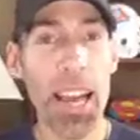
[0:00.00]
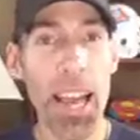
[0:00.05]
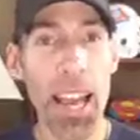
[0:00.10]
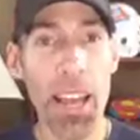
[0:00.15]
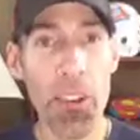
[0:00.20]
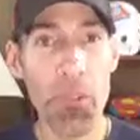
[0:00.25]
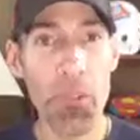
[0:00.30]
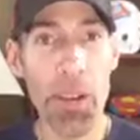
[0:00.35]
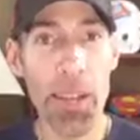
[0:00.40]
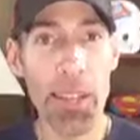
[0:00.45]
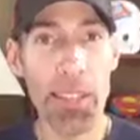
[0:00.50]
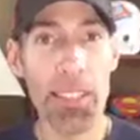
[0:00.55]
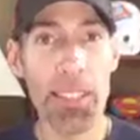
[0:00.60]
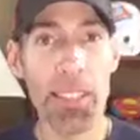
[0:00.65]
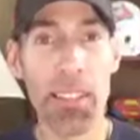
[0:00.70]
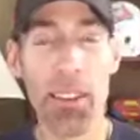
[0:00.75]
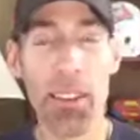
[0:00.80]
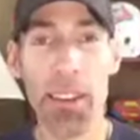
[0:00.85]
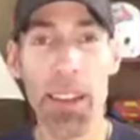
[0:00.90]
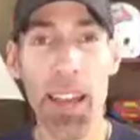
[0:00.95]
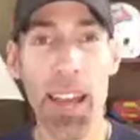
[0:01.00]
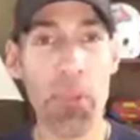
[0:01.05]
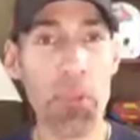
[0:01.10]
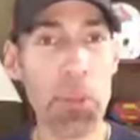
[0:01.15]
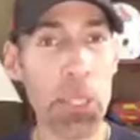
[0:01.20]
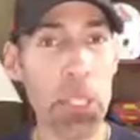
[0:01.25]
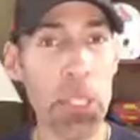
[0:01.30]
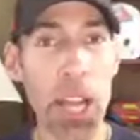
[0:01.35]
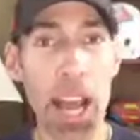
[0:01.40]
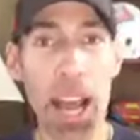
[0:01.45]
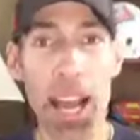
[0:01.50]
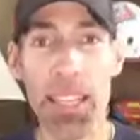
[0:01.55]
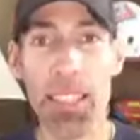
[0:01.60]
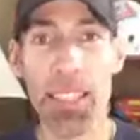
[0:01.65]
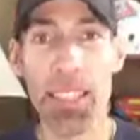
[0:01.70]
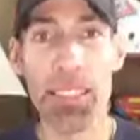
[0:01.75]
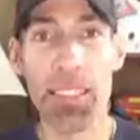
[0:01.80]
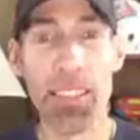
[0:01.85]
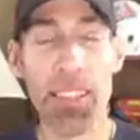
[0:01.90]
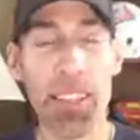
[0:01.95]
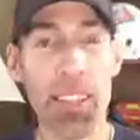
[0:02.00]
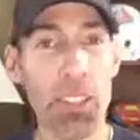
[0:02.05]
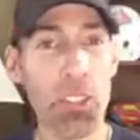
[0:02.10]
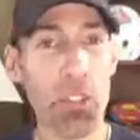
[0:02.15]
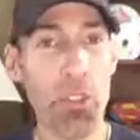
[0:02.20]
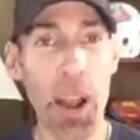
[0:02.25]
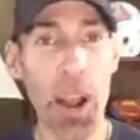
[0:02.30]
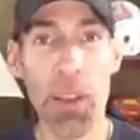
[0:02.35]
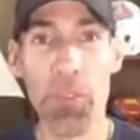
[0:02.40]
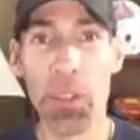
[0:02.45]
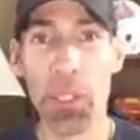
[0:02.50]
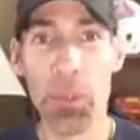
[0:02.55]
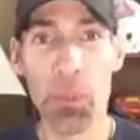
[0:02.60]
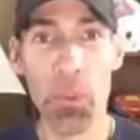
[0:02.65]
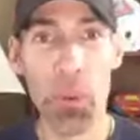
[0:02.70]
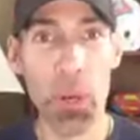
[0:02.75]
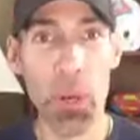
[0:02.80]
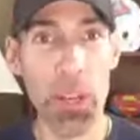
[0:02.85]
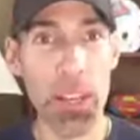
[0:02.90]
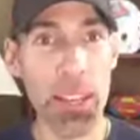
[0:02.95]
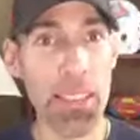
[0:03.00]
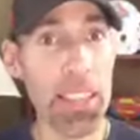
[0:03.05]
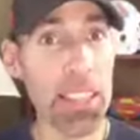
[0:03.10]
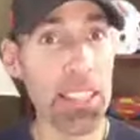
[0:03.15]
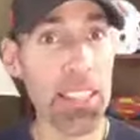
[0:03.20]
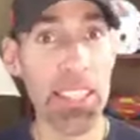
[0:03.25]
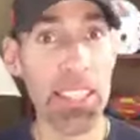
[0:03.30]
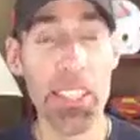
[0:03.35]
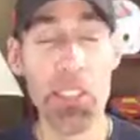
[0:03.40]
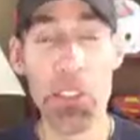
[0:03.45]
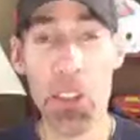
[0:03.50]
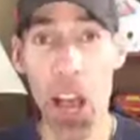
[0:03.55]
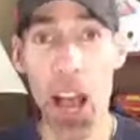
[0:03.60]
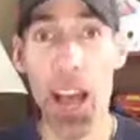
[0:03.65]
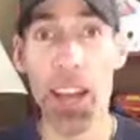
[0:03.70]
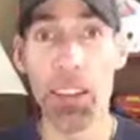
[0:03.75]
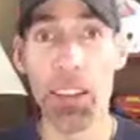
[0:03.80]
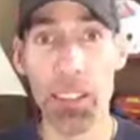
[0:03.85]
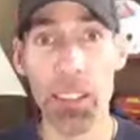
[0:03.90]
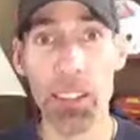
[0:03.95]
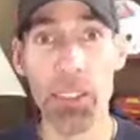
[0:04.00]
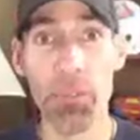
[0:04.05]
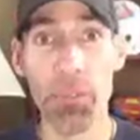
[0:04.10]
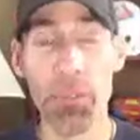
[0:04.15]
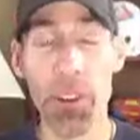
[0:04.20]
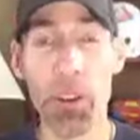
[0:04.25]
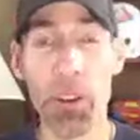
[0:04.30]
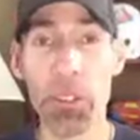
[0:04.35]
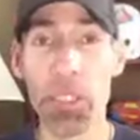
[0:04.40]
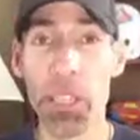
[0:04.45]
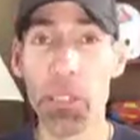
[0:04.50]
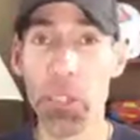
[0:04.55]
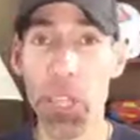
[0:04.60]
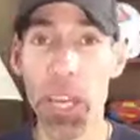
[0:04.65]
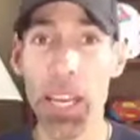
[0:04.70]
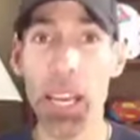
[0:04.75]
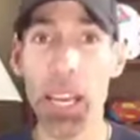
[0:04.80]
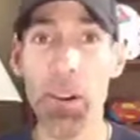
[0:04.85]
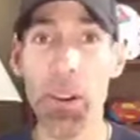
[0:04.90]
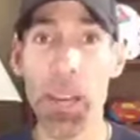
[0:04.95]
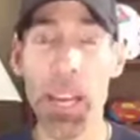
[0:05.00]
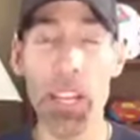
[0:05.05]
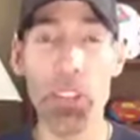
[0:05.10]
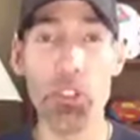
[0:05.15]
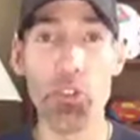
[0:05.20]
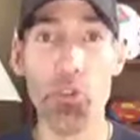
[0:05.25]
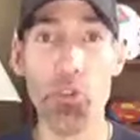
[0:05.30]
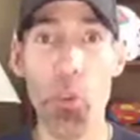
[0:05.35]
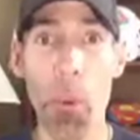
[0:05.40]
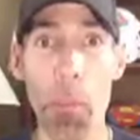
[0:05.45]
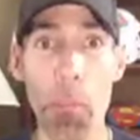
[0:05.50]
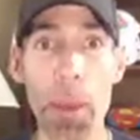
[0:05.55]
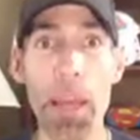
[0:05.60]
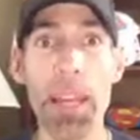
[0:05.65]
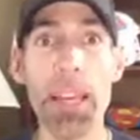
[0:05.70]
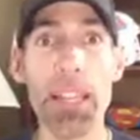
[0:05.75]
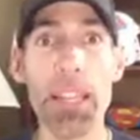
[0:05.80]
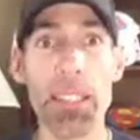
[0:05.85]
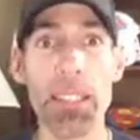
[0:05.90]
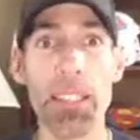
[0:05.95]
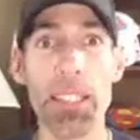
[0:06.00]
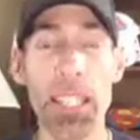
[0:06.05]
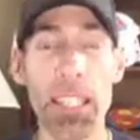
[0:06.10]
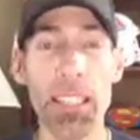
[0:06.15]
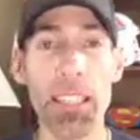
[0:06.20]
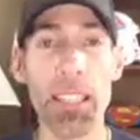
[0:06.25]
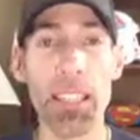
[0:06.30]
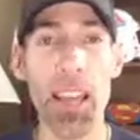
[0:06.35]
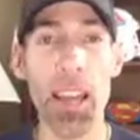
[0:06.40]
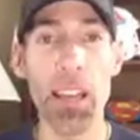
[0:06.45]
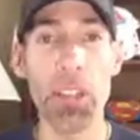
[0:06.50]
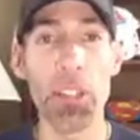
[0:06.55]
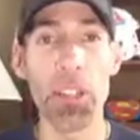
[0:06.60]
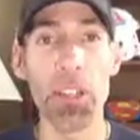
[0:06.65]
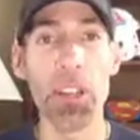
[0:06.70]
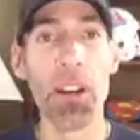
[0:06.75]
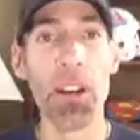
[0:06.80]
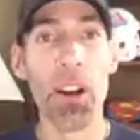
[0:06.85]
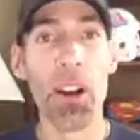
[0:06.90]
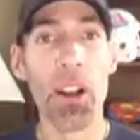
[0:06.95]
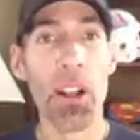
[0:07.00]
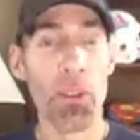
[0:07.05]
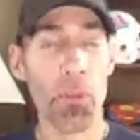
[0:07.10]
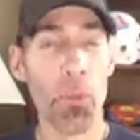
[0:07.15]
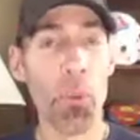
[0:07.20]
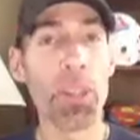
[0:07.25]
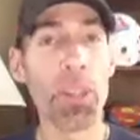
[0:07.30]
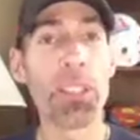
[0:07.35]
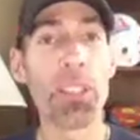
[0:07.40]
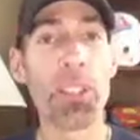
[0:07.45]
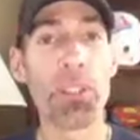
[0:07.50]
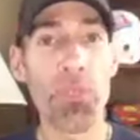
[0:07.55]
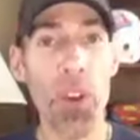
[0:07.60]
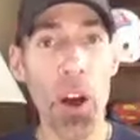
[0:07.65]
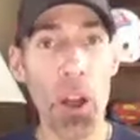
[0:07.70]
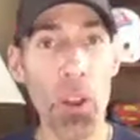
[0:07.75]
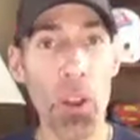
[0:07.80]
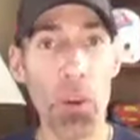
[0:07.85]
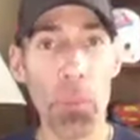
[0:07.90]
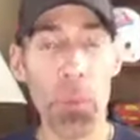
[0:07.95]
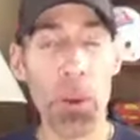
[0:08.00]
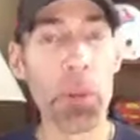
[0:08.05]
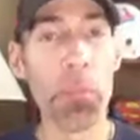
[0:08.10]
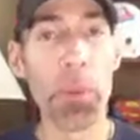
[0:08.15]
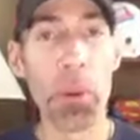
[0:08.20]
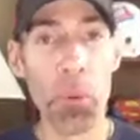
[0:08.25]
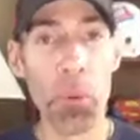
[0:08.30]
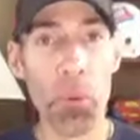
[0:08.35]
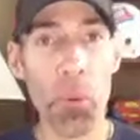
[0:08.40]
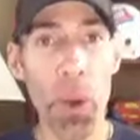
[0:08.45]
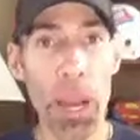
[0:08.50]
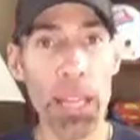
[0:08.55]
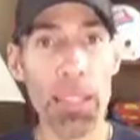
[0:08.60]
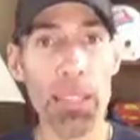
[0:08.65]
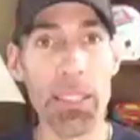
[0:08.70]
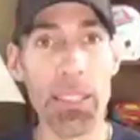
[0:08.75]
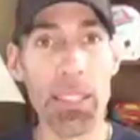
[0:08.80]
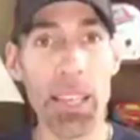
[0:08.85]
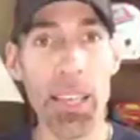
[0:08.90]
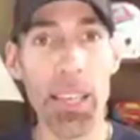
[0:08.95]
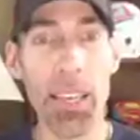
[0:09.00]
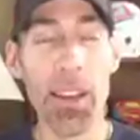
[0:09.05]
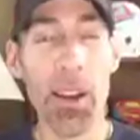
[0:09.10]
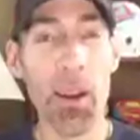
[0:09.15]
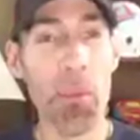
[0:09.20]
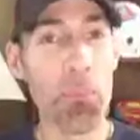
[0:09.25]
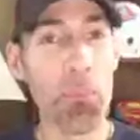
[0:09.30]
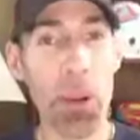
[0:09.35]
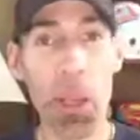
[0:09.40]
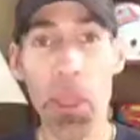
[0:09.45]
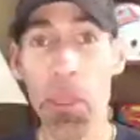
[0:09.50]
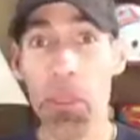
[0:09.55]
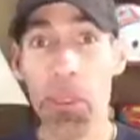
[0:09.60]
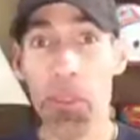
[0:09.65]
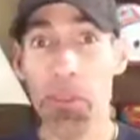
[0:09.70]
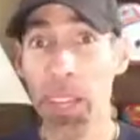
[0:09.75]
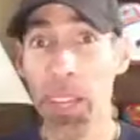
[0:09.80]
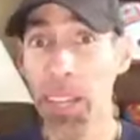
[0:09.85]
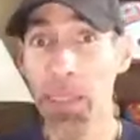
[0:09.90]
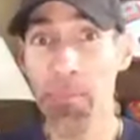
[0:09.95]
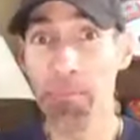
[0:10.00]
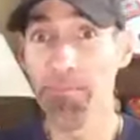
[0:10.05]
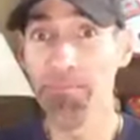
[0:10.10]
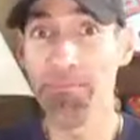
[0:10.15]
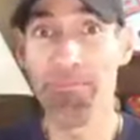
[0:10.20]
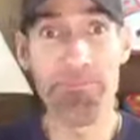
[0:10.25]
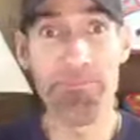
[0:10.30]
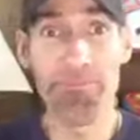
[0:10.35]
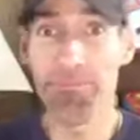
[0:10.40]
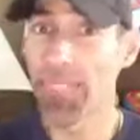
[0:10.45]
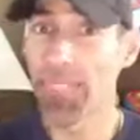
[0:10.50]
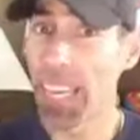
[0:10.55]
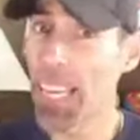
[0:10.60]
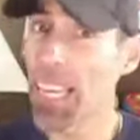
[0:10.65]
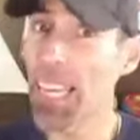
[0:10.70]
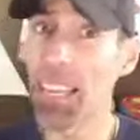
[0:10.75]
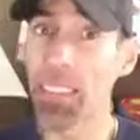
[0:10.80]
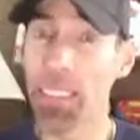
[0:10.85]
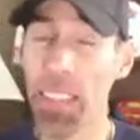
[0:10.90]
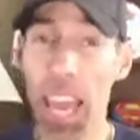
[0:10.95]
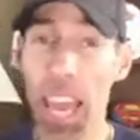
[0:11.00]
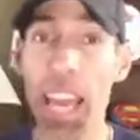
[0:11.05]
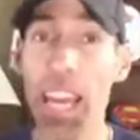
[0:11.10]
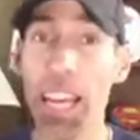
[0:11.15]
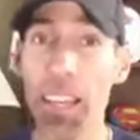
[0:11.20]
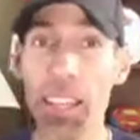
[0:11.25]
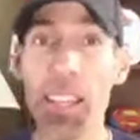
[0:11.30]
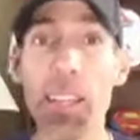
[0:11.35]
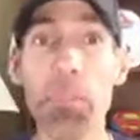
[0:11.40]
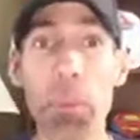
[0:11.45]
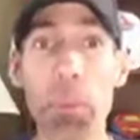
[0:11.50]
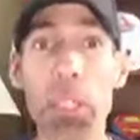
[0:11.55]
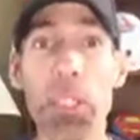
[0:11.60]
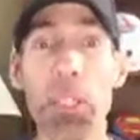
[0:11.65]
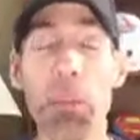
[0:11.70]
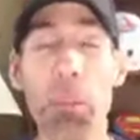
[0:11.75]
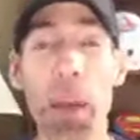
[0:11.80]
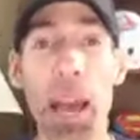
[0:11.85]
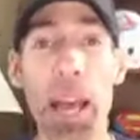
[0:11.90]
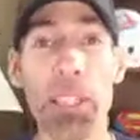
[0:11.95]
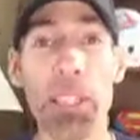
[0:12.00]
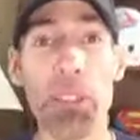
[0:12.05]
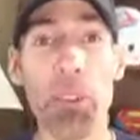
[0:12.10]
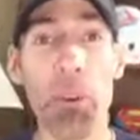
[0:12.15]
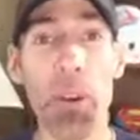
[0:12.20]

Hendricks, Edwin Jackson, Travis Wood. This is not good, folks. Now, Jake Arrieta had a tremendous season last year. What's his follow-up going to be? We'll wait and see. But other than him, yeah, they need pitching bad.